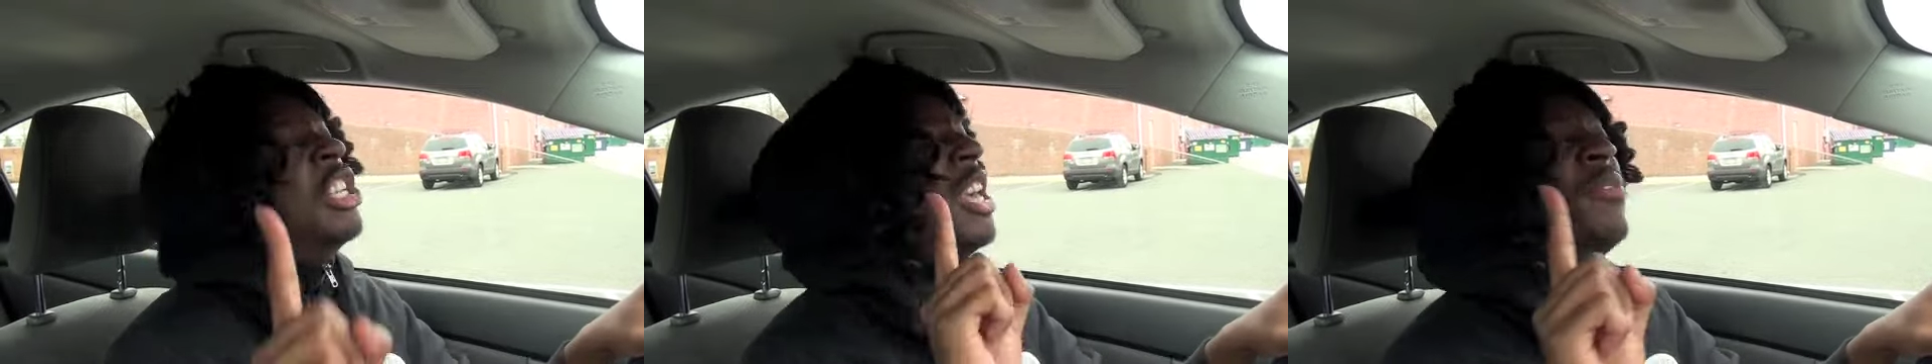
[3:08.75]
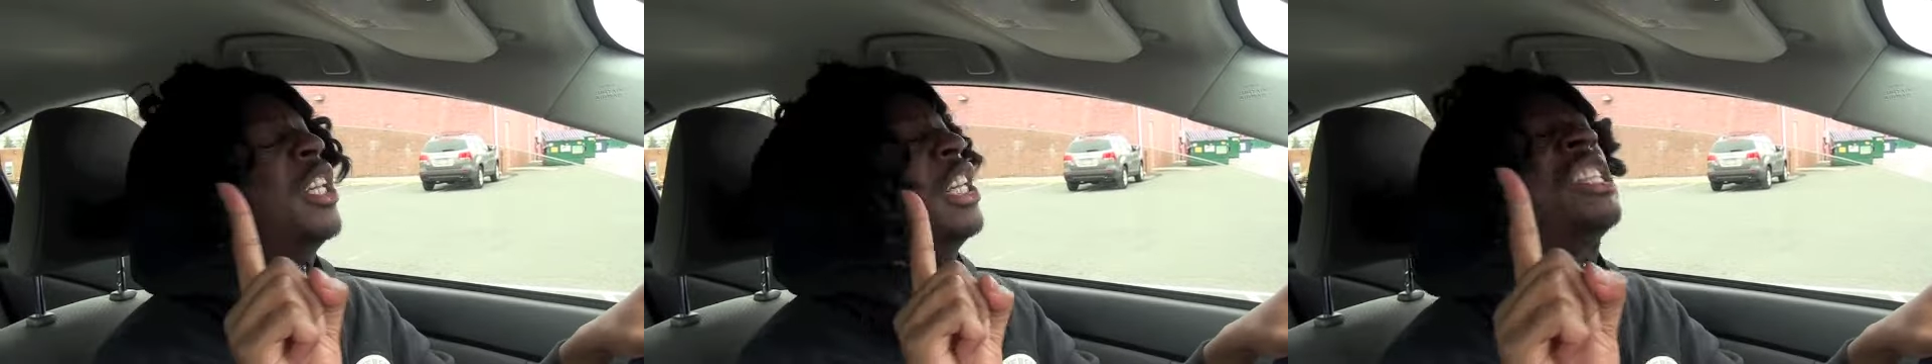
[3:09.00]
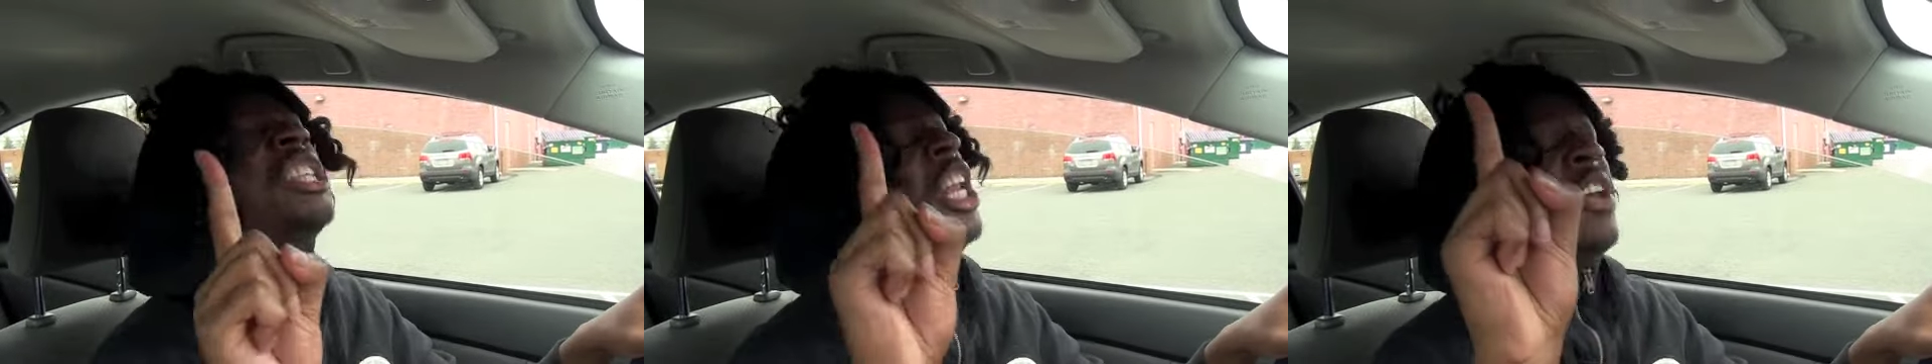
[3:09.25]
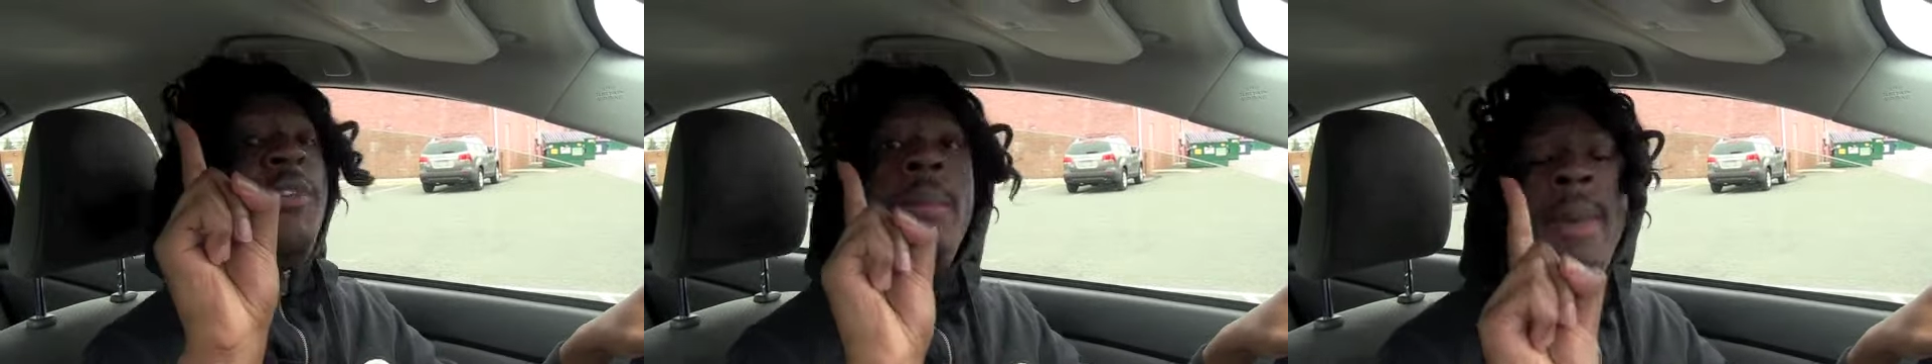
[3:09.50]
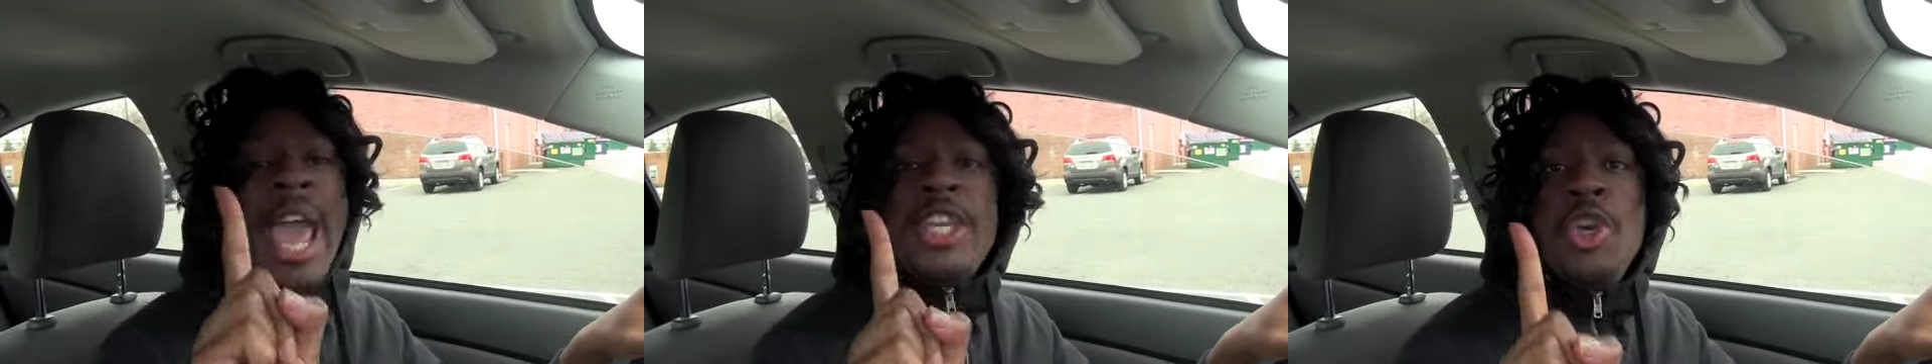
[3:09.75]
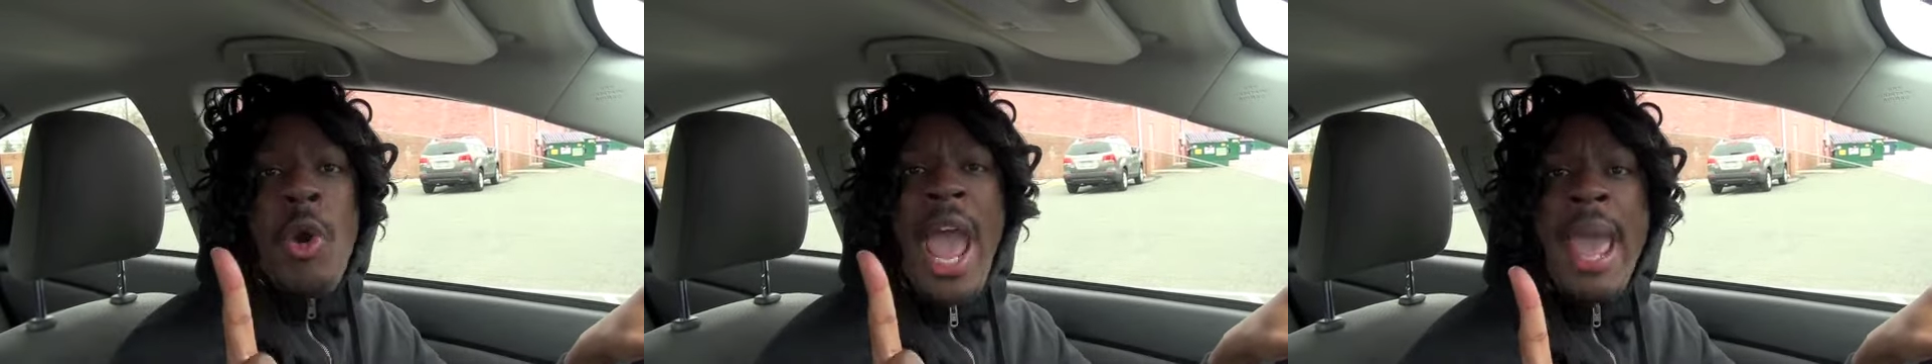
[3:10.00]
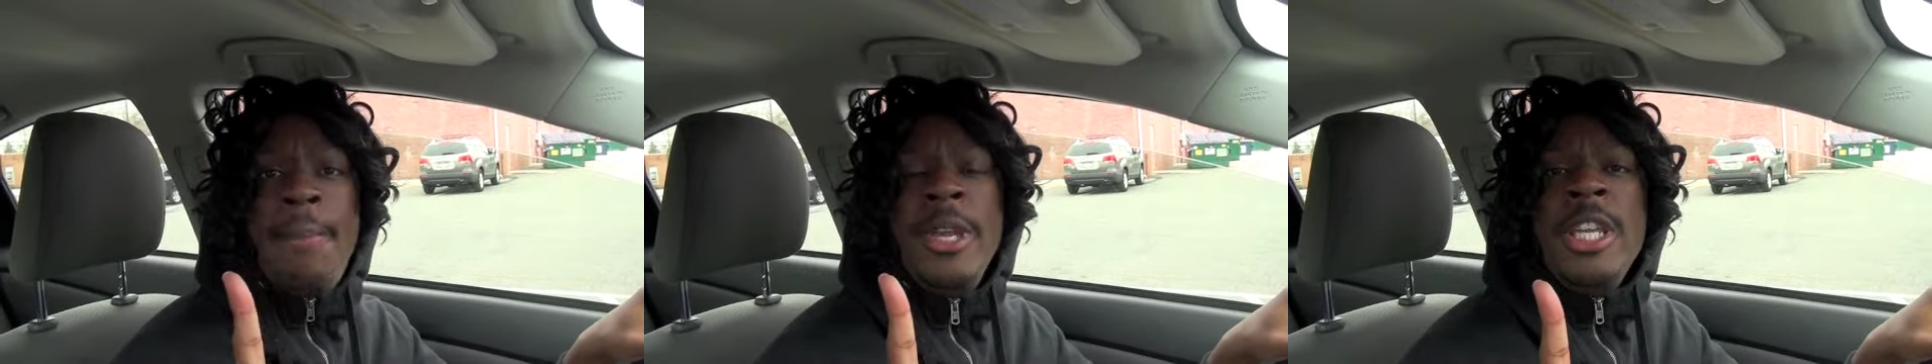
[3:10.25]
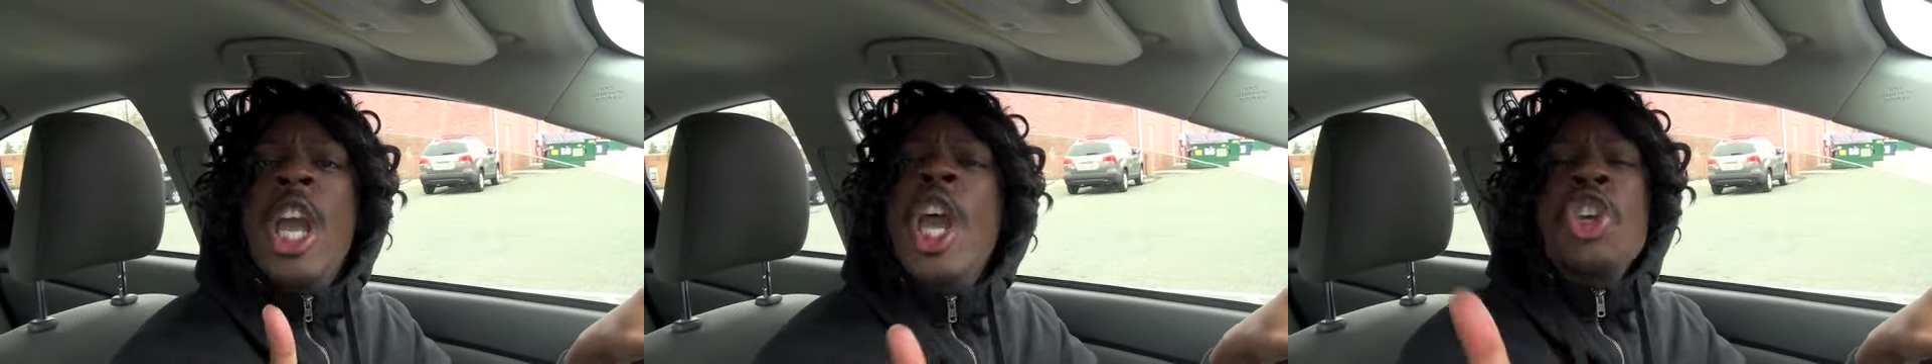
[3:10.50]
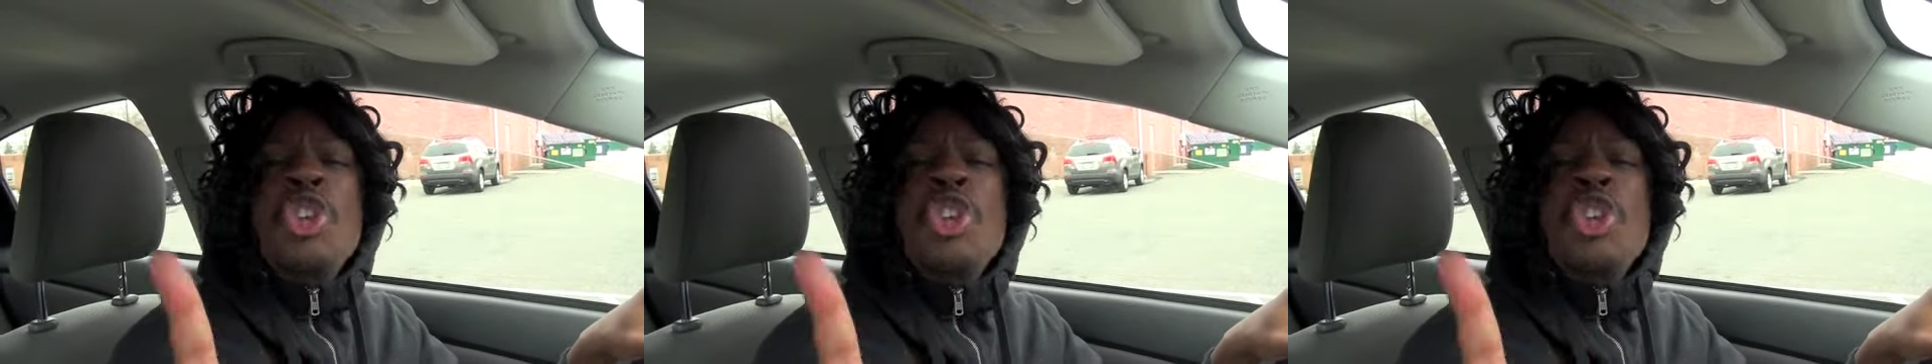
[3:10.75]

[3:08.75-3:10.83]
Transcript: if listen, if it make you happy,